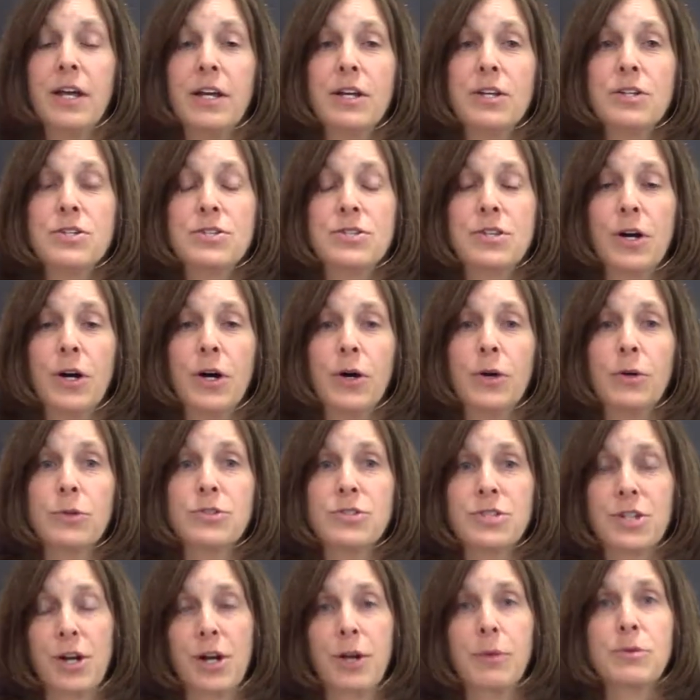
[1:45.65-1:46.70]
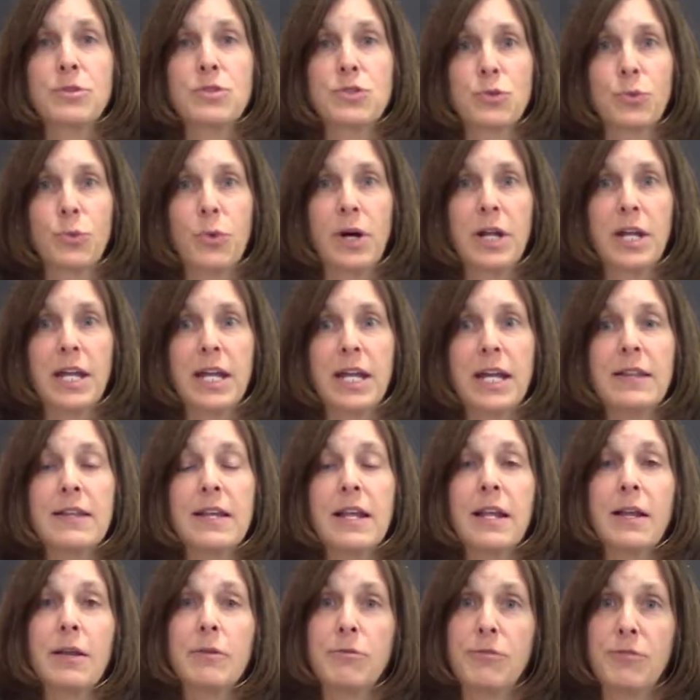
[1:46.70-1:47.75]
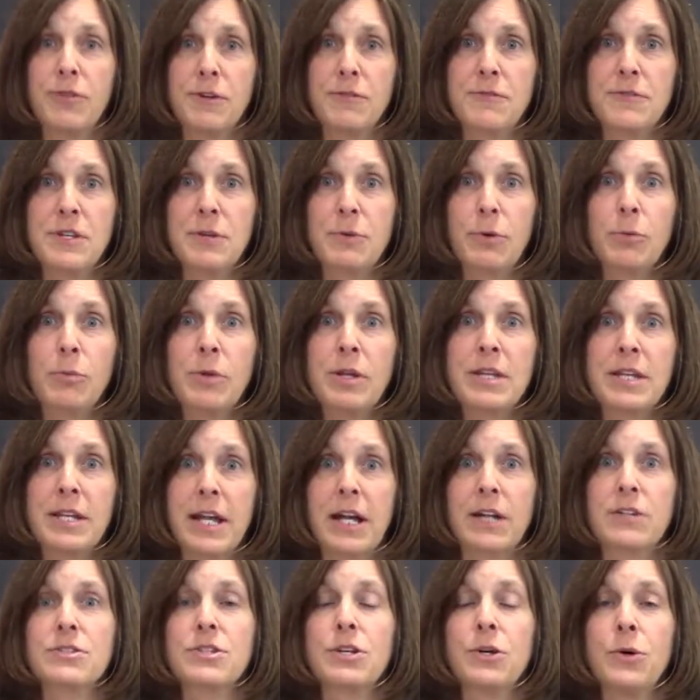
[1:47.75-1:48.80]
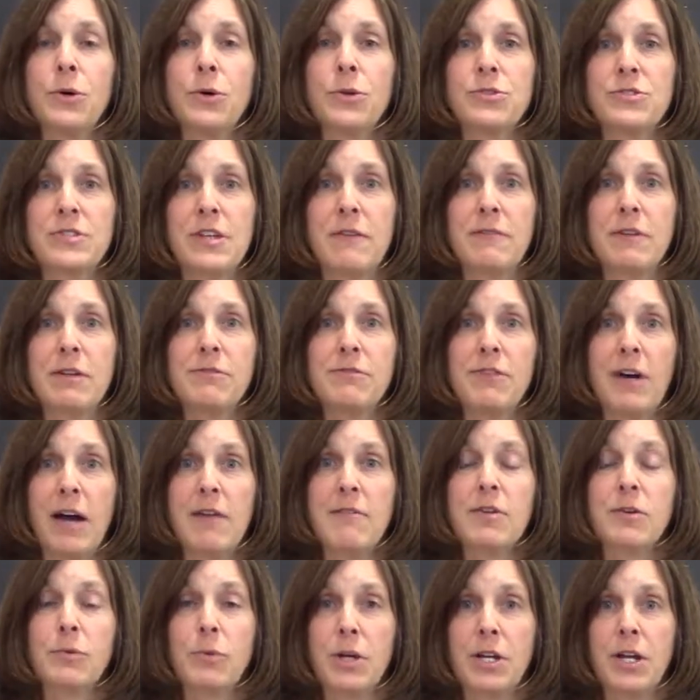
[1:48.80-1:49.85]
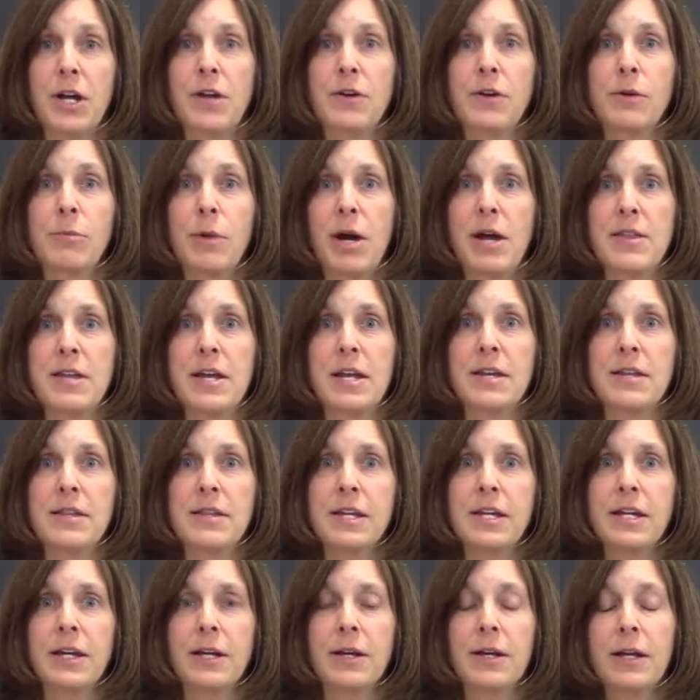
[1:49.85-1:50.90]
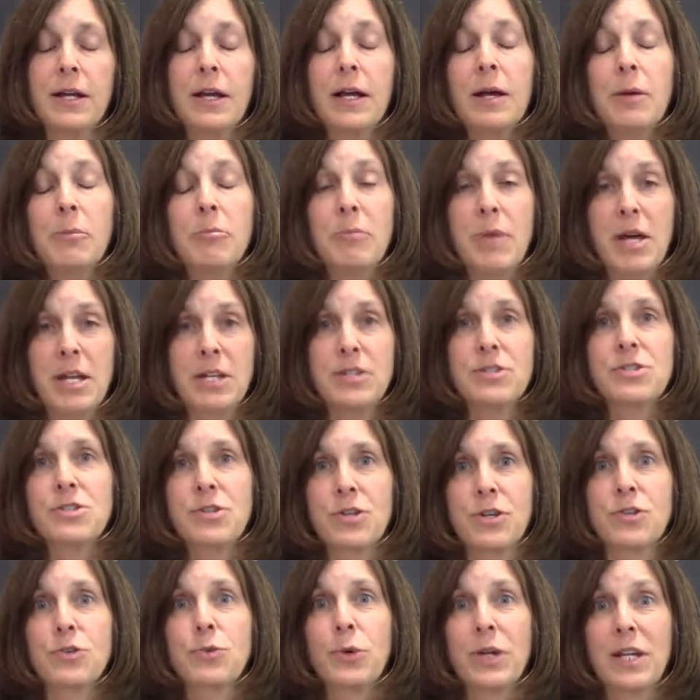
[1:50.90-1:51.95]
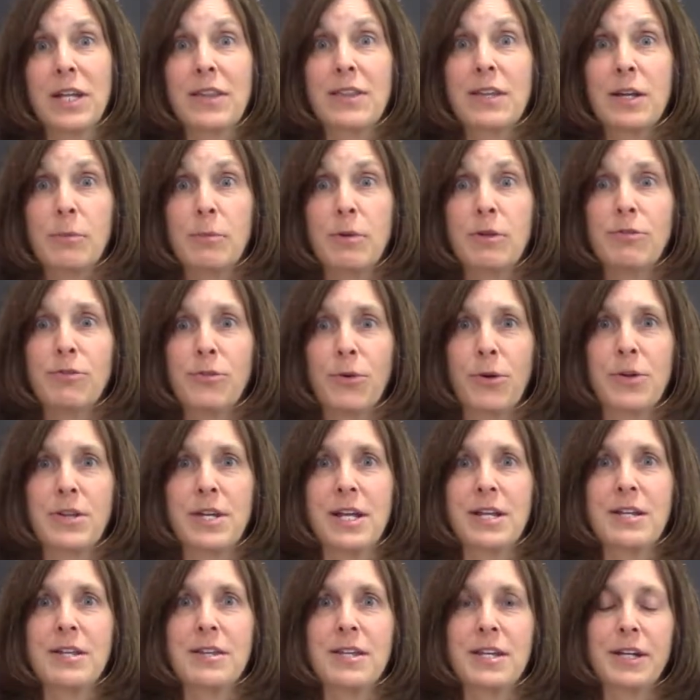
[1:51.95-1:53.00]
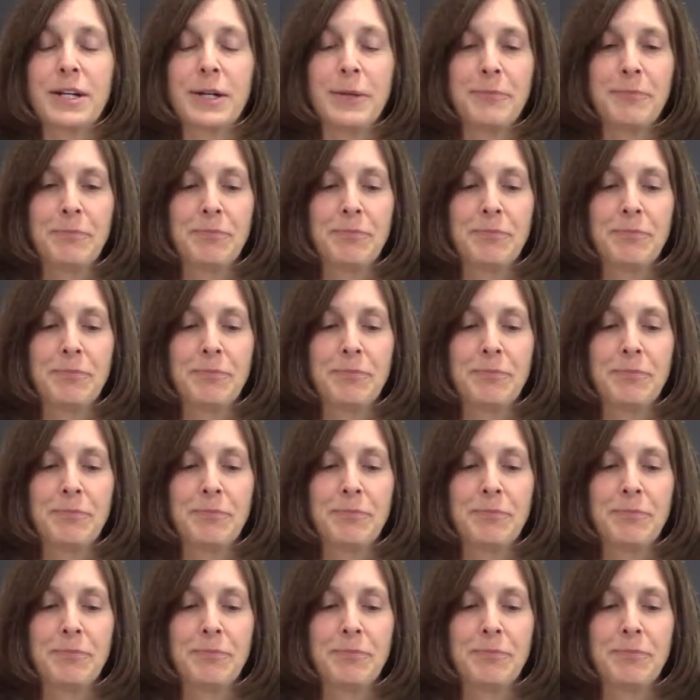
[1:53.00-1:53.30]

So starting with 20, and then 50 would be the next goal, 75 and 100 by the end of the year. Many students will get there before the end of the year.